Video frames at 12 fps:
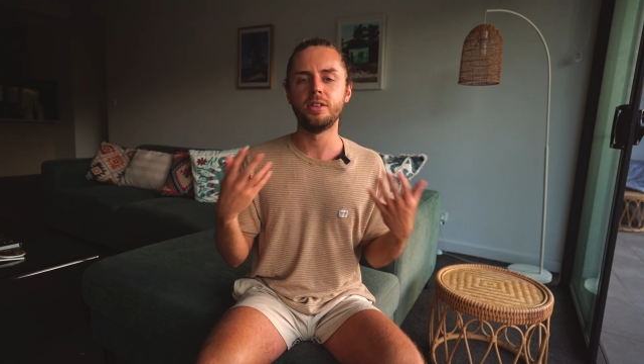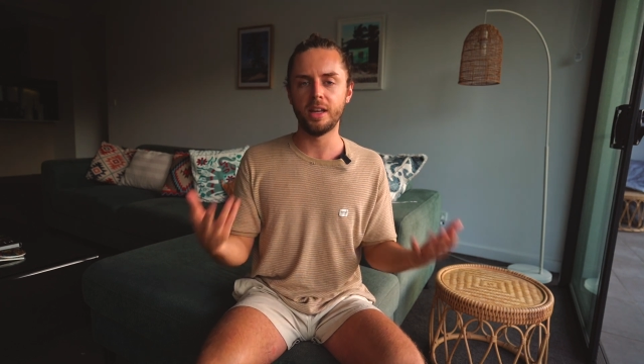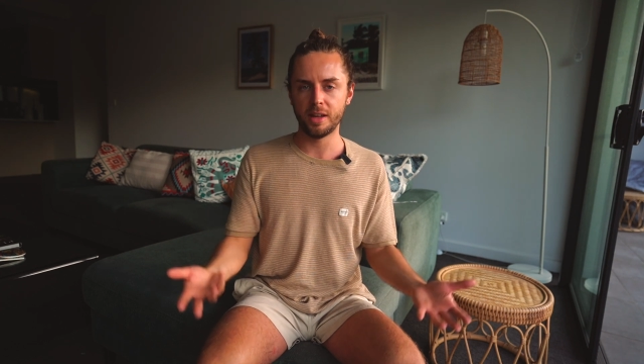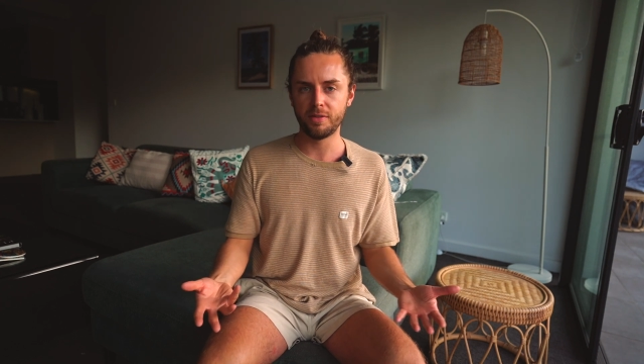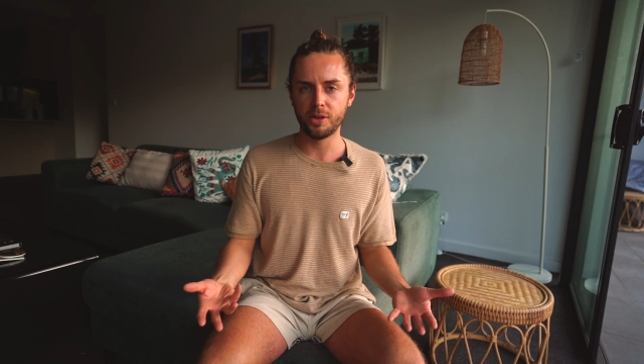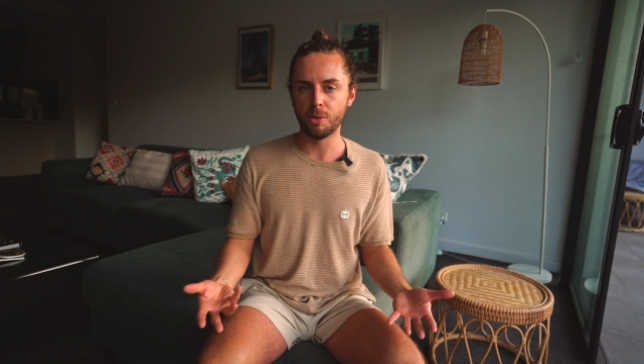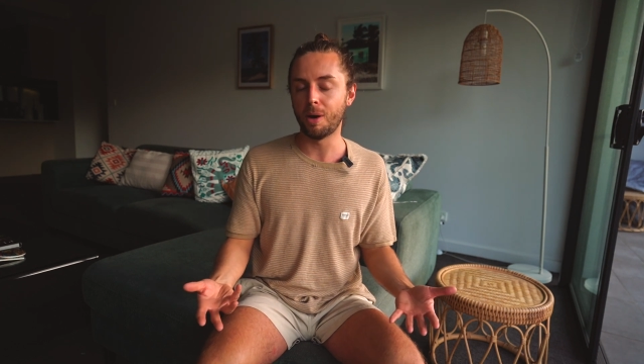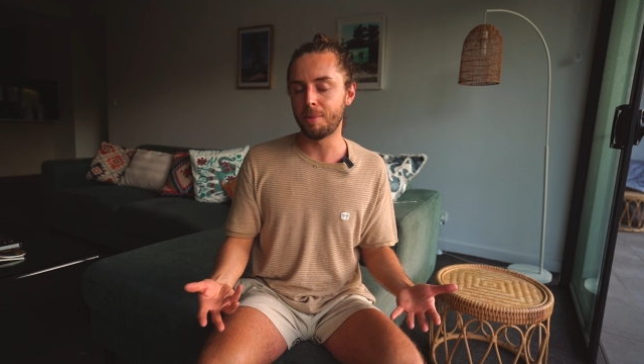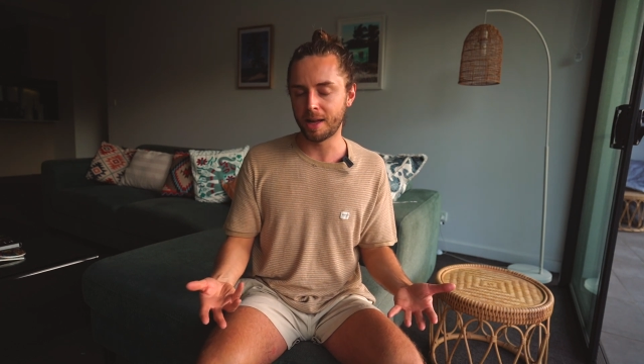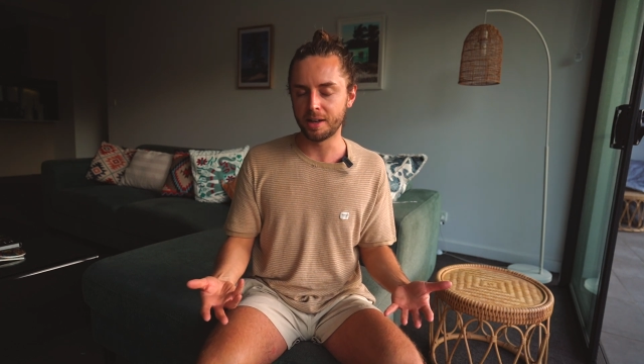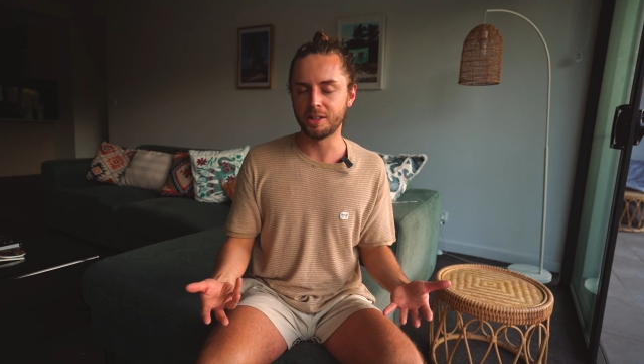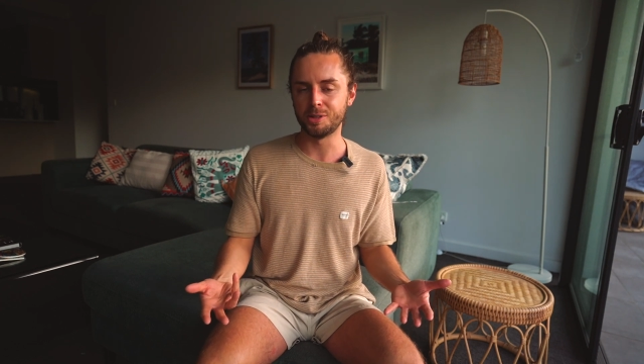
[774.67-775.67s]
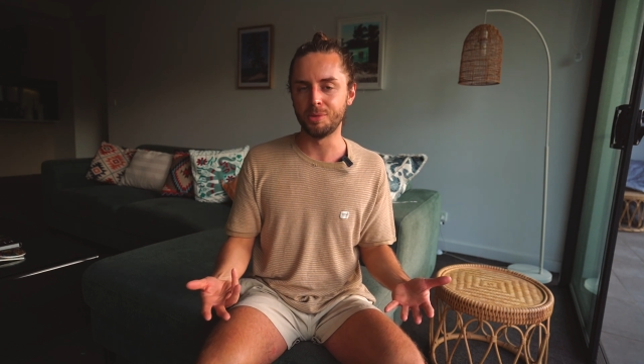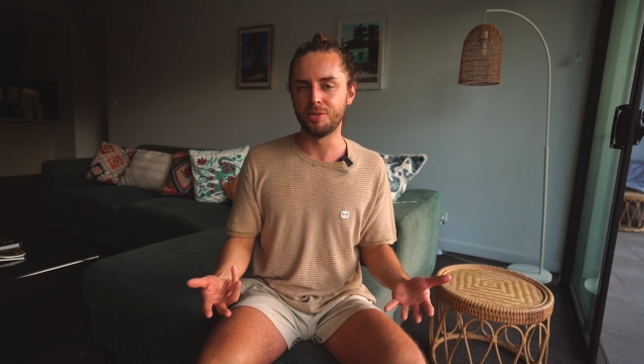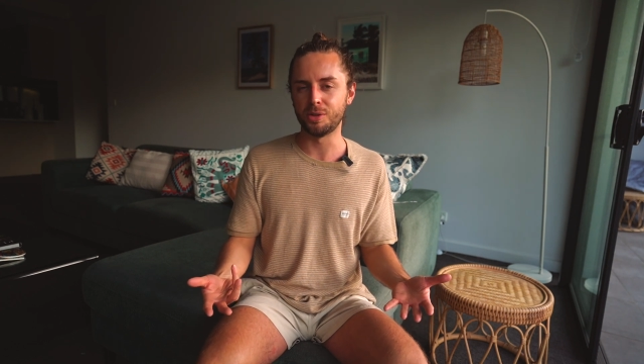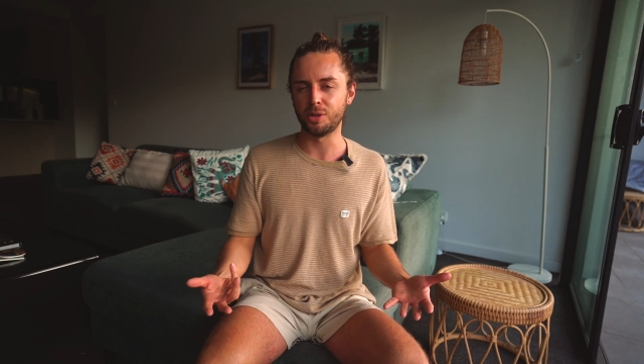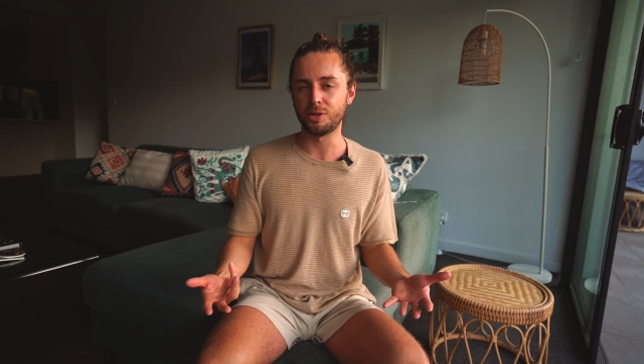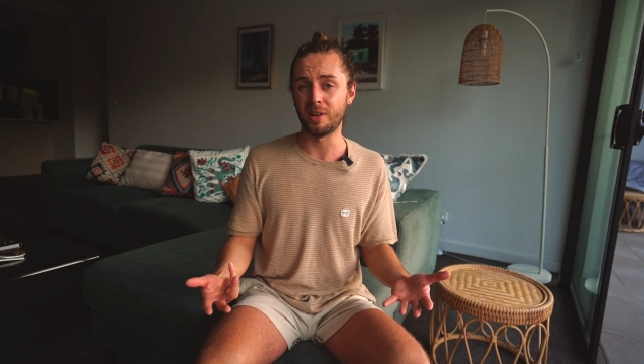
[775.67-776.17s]
if you are planning to move
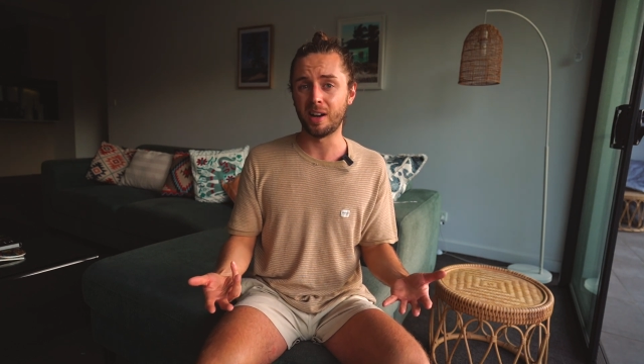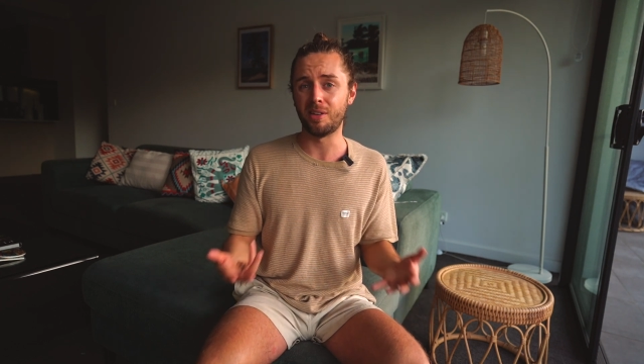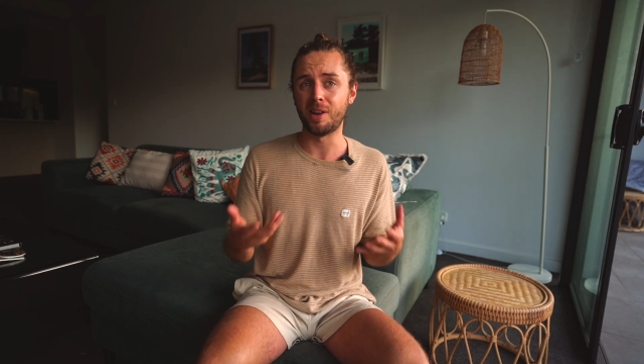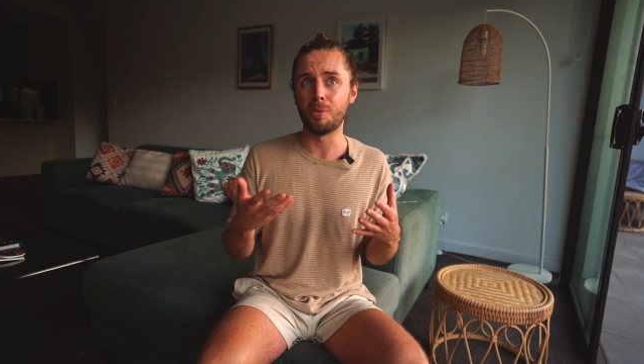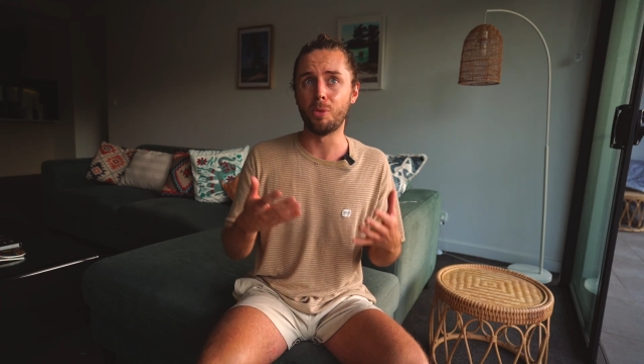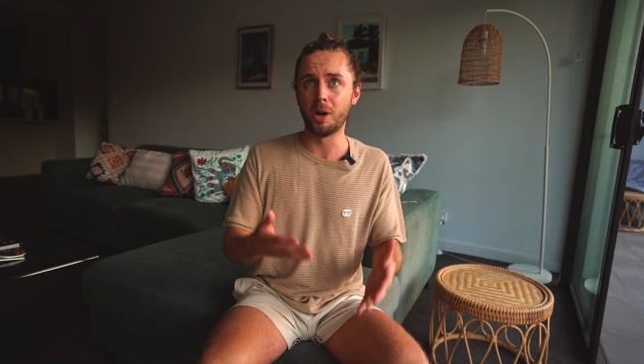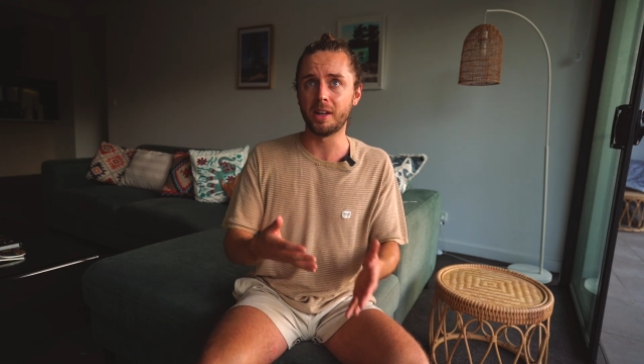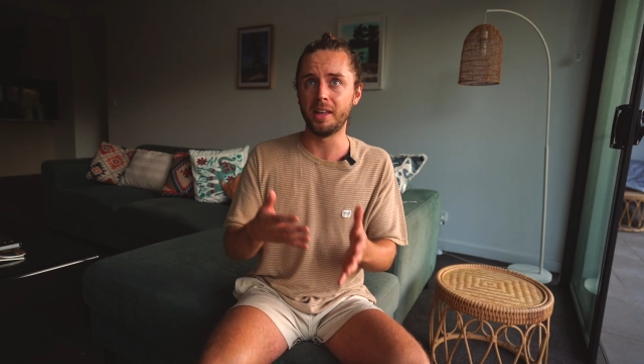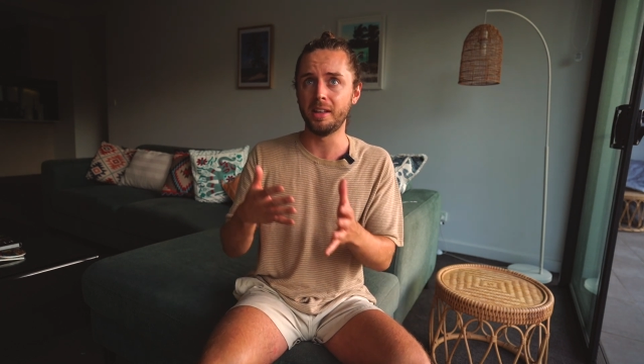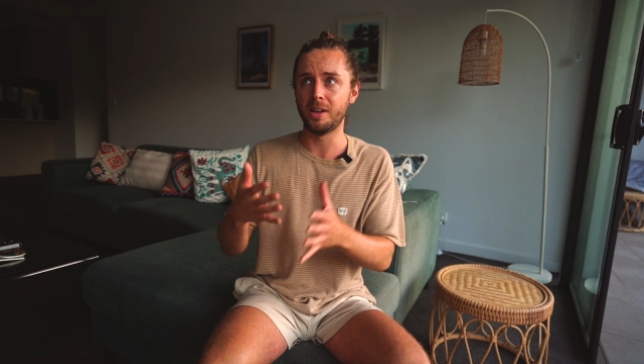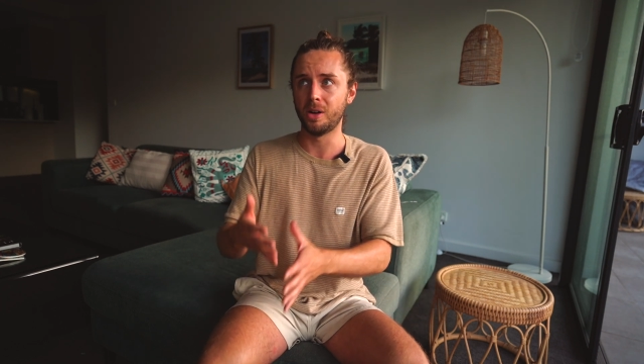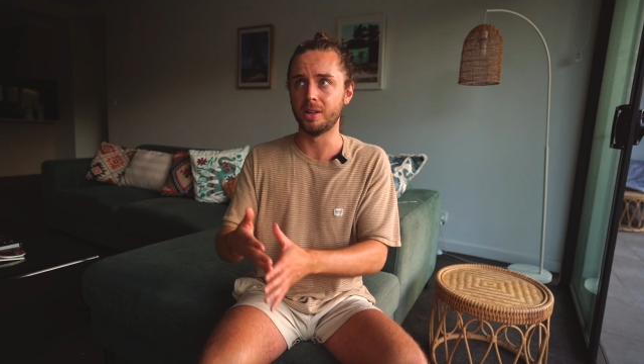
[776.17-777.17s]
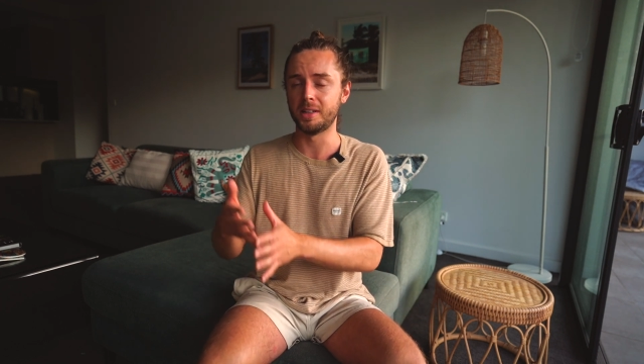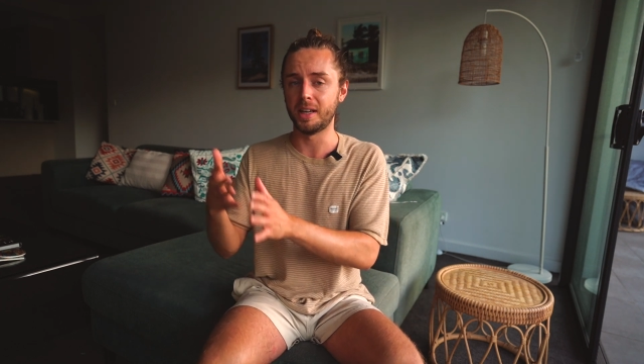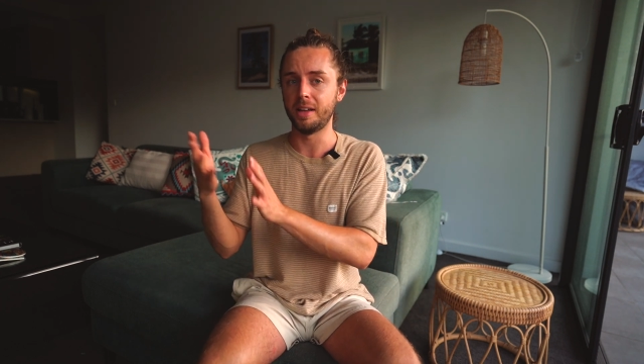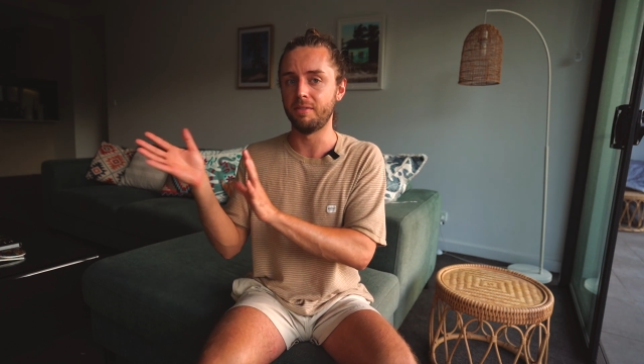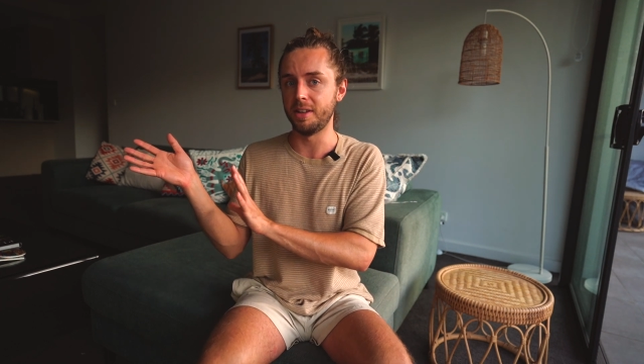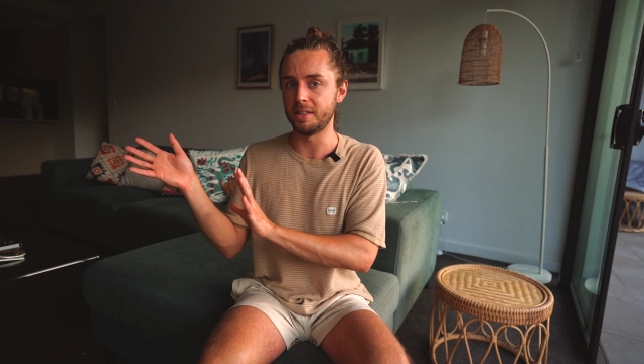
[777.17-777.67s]
to Australia on a working holiday
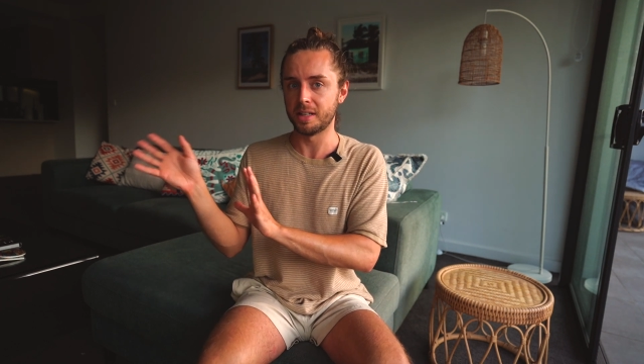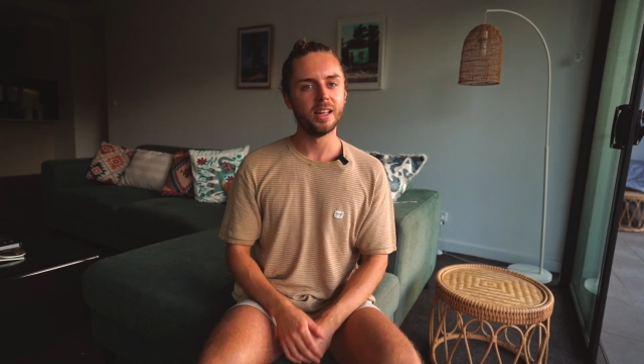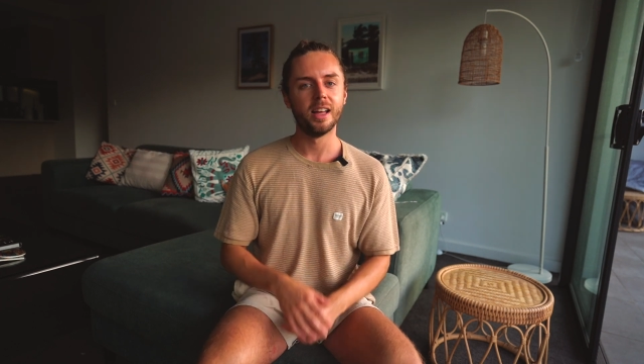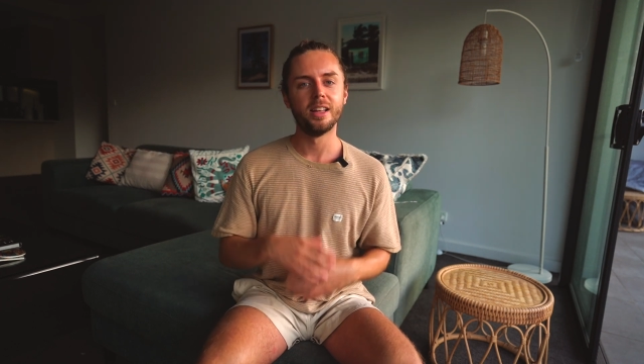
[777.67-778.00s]
visa.